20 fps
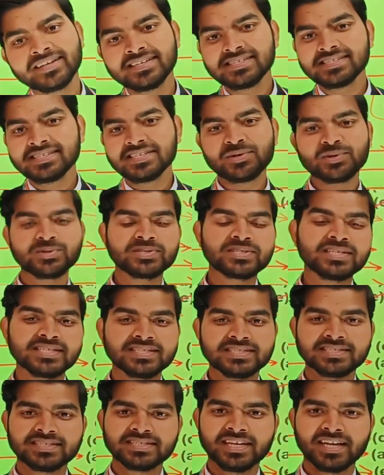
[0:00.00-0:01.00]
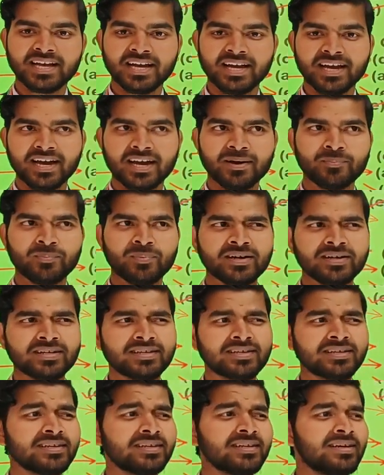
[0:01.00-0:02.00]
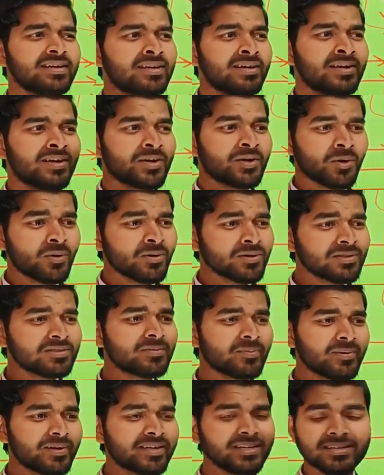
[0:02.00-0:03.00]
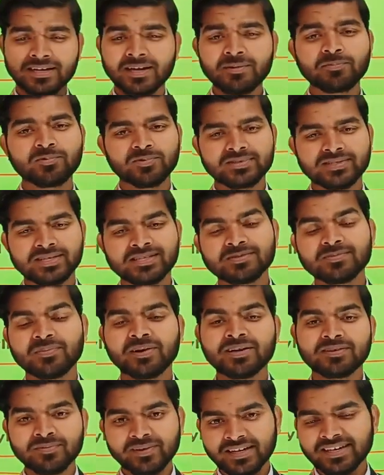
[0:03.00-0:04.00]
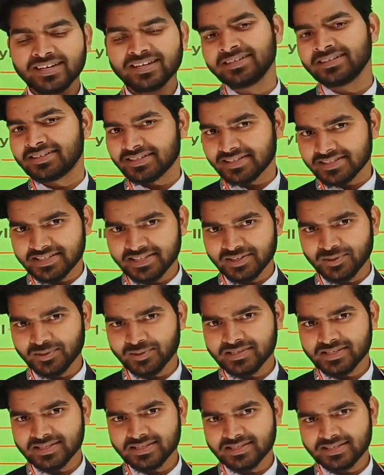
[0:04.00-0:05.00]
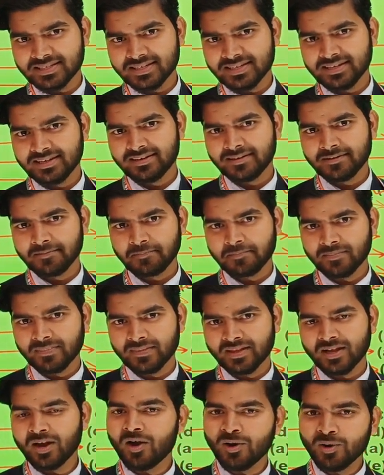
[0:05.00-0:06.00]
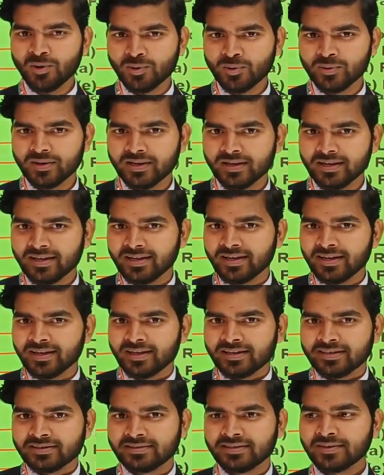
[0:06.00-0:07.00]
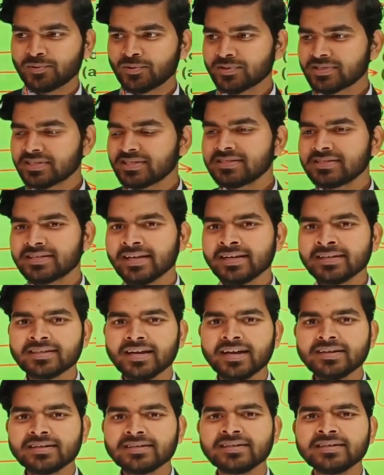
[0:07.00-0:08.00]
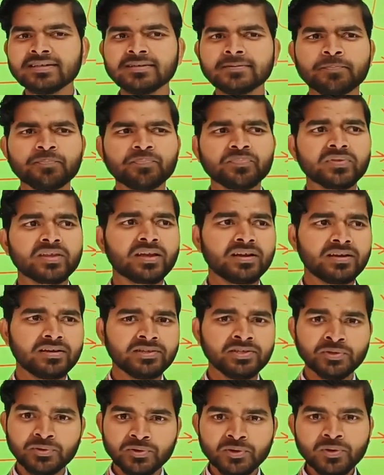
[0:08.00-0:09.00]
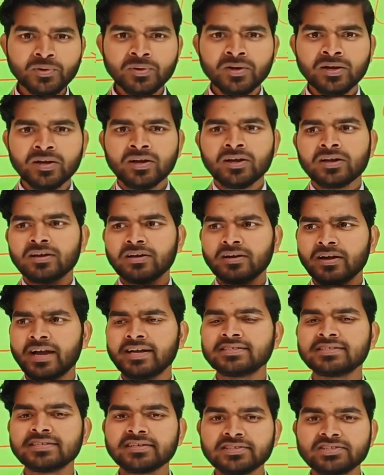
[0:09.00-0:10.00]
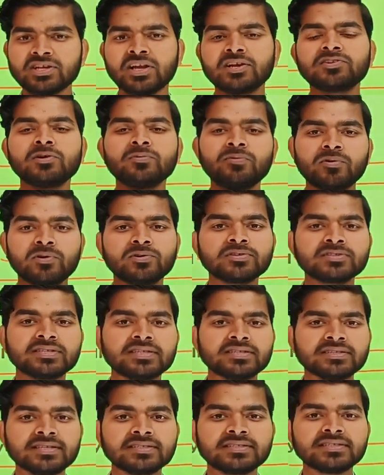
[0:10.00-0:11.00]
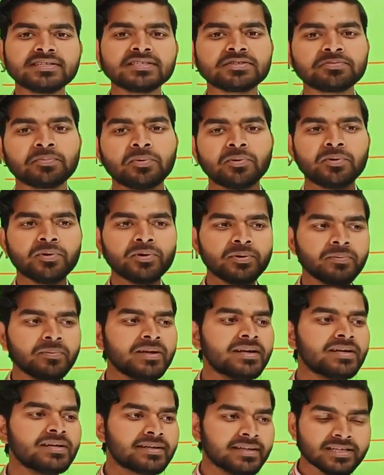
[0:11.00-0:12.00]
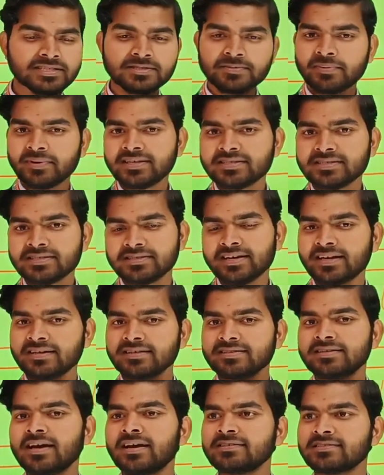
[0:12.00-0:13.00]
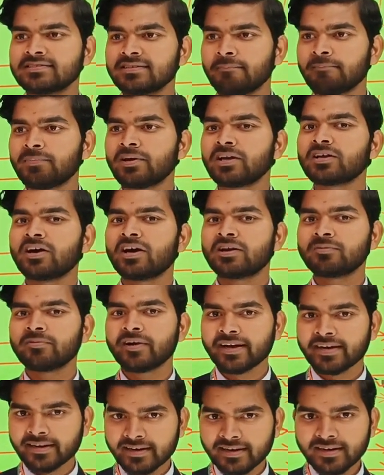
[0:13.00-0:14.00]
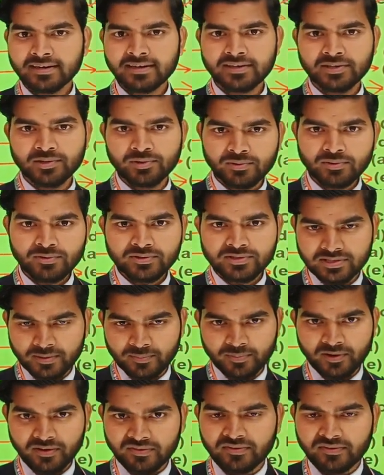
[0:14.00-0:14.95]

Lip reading: a easy questions, but not the very tough questions, but very interesting questions. How? The question saying that as a result of photosynthesis, food will takes place. That is the simple carbohydrate, simple